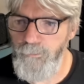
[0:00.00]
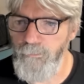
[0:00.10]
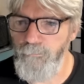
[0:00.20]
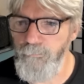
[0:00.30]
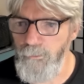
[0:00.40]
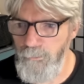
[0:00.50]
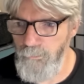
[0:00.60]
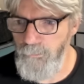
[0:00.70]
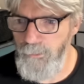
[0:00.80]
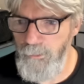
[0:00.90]
have
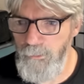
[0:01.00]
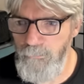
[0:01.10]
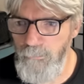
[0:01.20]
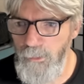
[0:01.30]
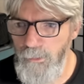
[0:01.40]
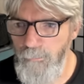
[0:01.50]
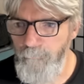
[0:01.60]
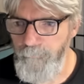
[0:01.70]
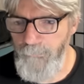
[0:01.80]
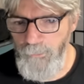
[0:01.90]
followed him,
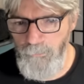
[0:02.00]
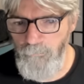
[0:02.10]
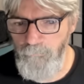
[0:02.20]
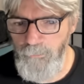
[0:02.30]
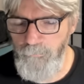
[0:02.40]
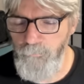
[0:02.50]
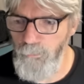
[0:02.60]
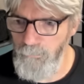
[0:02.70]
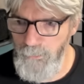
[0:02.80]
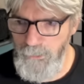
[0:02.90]
and the
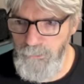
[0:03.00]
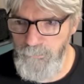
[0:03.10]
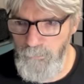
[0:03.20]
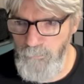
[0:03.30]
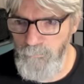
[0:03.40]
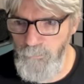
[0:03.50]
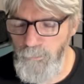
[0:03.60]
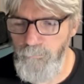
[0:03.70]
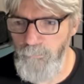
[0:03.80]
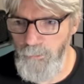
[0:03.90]
Reformation
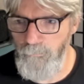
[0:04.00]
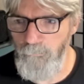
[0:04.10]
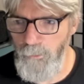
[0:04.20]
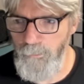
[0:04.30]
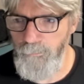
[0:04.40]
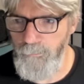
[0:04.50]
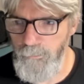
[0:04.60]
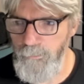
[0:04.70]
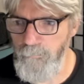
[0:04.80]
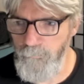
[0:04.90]
movement was
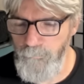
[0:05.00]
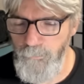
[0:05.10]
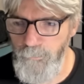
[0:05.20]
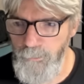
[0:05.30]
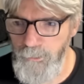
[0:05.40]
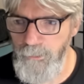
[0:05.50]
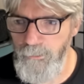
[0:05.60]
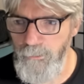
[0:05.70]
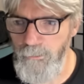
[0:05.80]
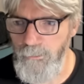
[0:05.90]
in full
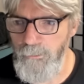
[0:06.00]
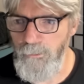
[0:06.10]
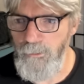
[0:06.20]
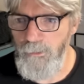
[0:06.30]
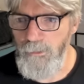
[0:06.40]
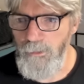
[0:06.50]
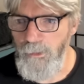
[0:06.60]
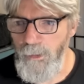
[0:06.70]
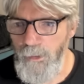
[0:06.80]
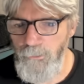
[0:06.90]
gear.
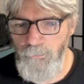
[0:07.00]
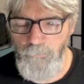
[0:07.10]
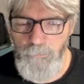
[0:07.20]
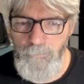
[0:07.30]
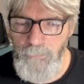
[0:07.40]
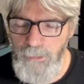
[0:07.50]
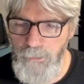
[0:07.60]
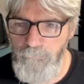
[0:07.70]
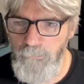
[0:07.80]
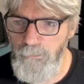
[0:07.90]
And there were
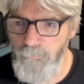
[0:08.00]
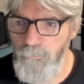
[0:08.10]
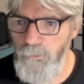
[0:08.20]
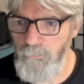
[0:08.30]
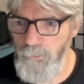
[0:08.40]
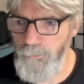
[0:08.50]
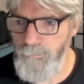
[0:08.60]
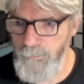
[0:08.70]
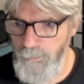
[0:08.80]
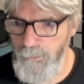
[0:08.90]
many reformers
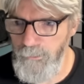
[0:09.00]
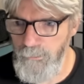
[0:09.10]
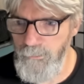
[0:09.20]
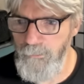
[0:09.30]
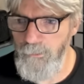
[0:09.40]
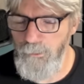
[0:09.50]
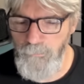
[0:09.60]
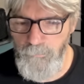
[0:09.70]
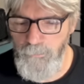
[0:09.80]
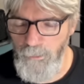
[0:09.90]
in England and
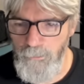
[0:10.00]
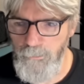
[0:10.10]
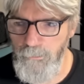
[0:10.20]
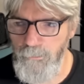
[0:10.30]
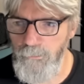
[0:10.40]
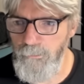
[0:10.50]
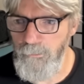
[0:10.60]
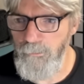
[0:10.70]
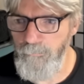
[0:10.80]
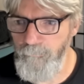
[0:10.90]
Scotland
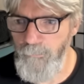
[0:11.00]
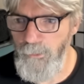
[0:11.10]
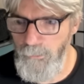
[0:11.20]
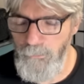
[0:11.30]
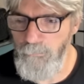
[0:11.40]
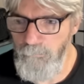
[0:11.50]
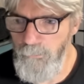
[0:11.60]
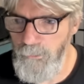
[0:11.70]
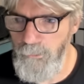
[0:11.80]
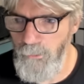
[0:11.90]
and in, the,
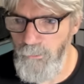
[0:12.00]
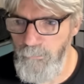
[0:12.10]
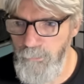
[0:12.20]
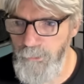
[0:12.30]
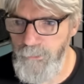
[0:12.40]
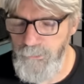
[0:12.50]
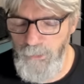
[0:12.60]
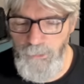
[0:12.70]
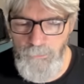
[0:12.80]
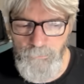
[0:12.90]
in all the British
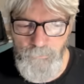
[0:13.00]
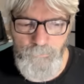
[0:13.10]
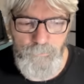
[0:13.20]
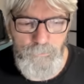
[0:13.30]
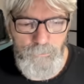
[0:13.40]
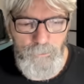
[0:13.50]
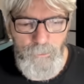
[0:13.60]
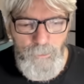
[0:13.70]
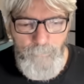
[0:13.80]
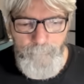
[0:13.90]
Isles.
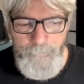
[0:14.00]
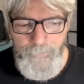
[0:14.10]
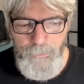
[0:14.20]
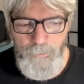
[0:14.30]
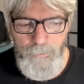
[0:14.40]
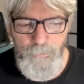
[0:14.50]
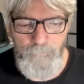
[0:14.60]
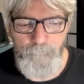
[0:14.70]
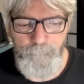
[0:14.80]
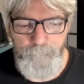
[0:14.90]
Um,